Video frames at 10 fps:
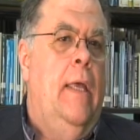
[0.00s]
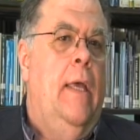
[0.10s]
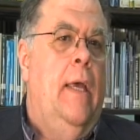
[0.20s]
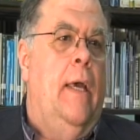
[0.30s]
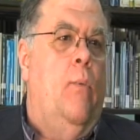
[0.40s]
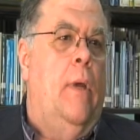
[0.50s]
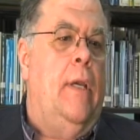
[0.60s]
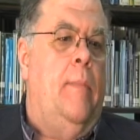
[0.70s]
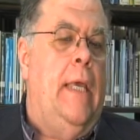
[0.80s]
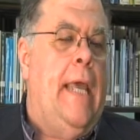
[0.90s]
I wanted
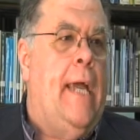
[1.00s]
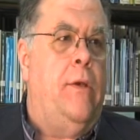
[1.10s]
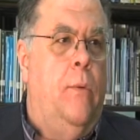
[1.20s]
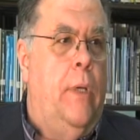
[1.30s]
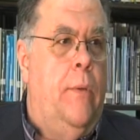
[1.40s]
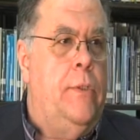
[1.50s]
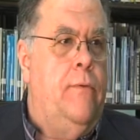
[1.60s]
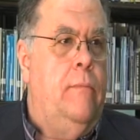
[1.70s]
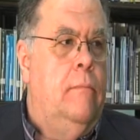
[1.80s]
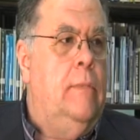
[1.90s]
to be an actor when I was
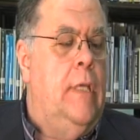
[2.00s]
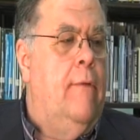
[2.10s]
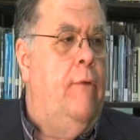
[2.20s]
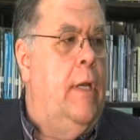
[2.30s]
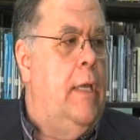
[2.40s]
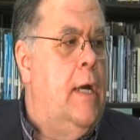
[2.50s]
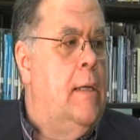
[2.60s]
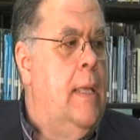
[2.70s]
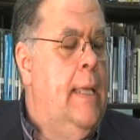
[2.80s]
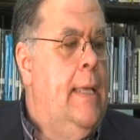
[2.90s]
very young,
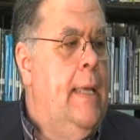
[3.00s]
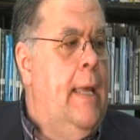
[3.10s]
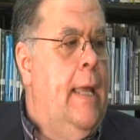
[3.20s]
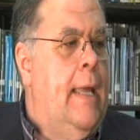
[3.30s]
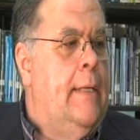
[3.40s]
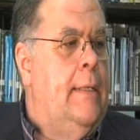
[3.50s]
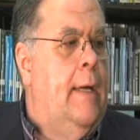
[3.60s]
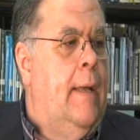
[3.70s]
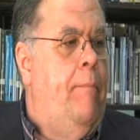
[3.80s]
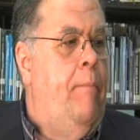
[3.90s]
and
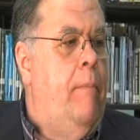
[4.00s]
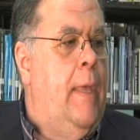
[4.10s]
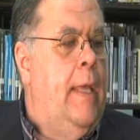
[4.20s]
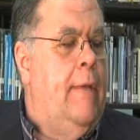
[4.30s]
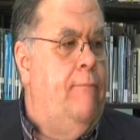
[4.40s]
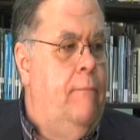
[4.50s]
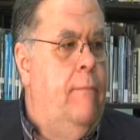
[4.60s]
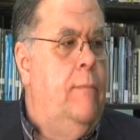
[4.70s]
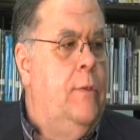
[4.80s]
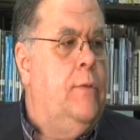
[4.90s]
have
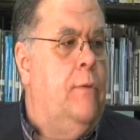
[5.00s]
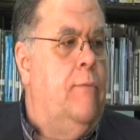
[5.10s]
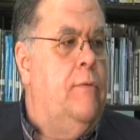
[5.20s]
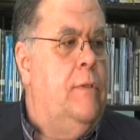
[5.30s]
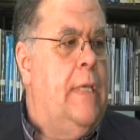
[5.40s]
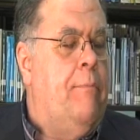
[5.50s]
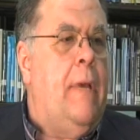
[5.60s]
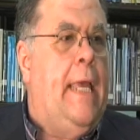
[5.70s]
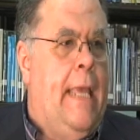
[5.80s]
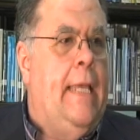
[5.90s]
sort of kept
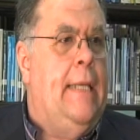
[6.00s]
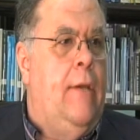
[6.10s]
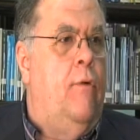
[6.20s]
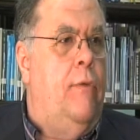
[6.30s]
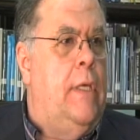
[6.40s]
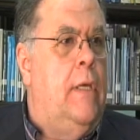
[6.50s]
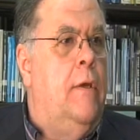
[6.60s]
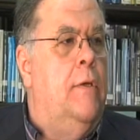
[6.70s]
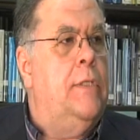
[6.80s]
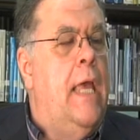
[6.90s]
my hand in over the
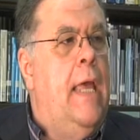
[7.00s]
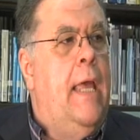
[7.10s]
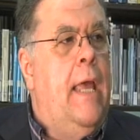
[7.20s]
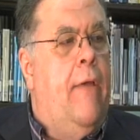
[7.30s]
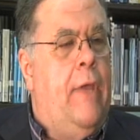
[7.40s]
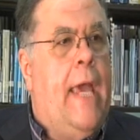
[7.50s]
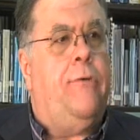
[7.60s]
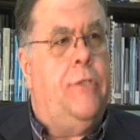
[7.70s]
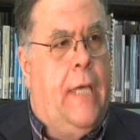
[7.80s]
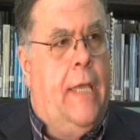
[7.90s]
years. And the
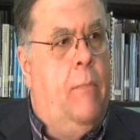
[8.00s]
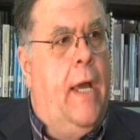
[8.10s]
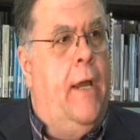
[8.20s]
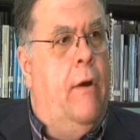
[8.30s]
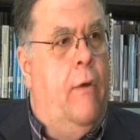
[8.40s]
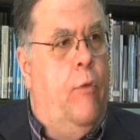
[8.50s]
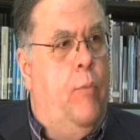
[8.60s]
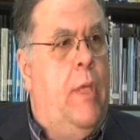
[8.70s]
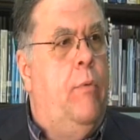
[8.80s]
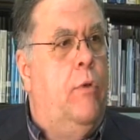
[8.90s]
actors I admire are the
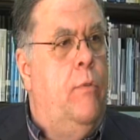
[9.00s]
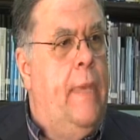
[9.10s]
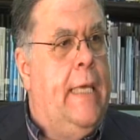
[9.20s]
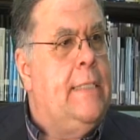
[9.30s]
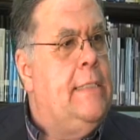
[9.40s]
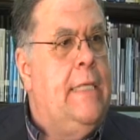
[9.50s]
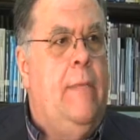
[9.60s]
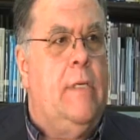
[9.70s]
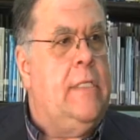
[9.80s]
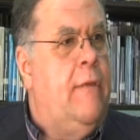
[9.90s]
people who make it
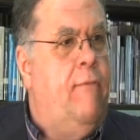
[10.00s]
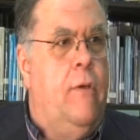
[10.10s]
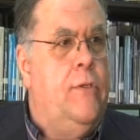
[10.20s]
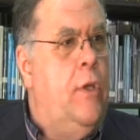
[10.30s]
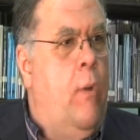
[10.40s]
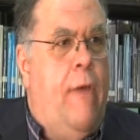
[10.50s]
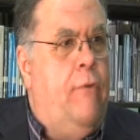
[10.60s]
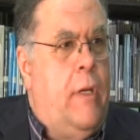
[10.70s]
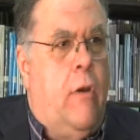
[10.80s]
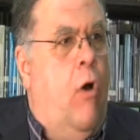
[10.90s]
seem as if there's no
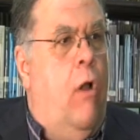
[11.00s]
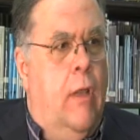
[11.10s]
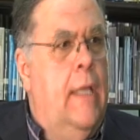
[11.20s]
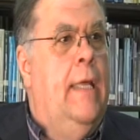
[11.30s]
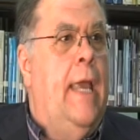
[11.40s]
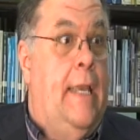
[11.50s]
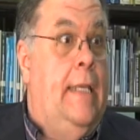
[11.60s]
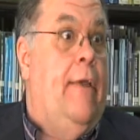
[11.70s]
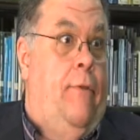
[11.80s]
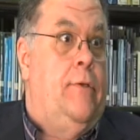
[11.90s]
effort at all, and
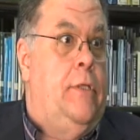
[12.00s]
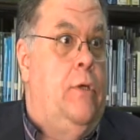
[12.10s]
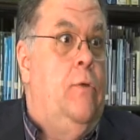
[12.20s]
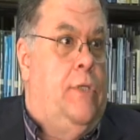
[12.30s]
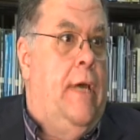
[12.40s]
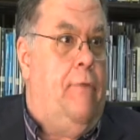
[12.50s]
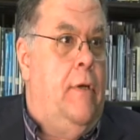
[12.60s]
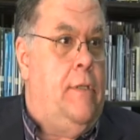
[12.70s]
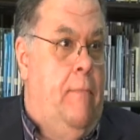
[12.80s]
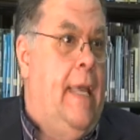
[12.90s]
yet there's a huge
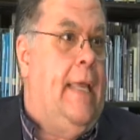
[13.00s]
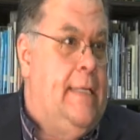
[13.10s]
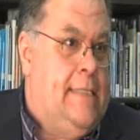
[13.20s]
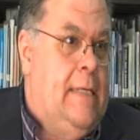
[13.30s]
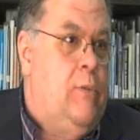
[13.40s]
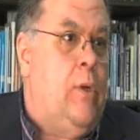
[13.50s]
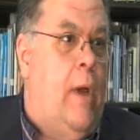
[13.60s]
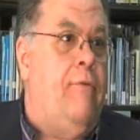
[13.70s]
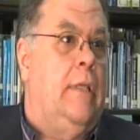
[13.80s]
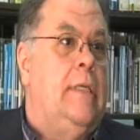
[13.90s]
effort to make it seem so
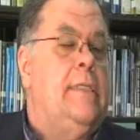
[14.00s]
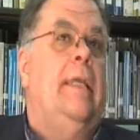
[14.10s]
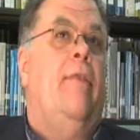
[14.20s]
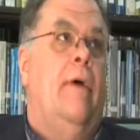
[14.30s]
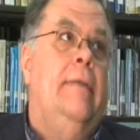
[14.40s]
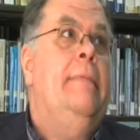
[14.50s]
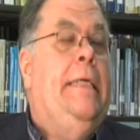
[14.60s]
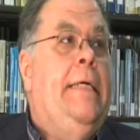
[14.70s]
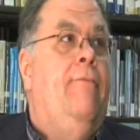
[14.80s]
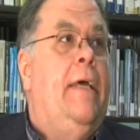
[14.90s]
effortless. And I thought,
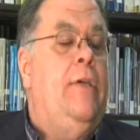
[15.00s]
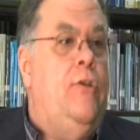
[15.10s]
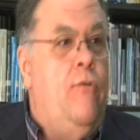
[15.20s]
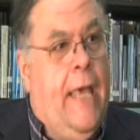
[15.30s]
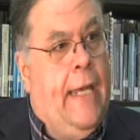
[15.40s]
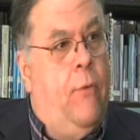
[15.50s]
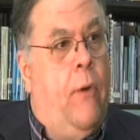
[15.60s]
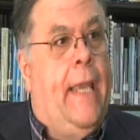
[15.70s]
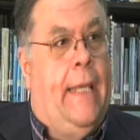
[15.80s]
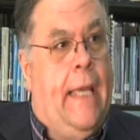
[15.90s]
if I could do that in
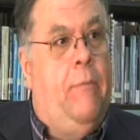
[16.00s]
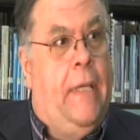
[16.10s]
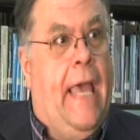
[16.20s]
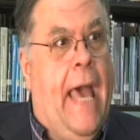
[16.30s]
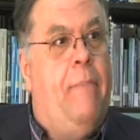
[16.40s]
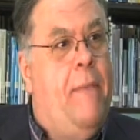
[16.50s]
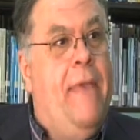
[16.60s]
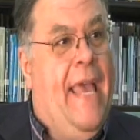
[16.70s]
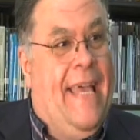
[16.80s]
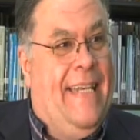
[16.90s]
writing, I'd be a happy
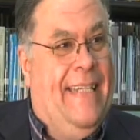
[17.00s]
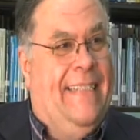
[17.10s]
man.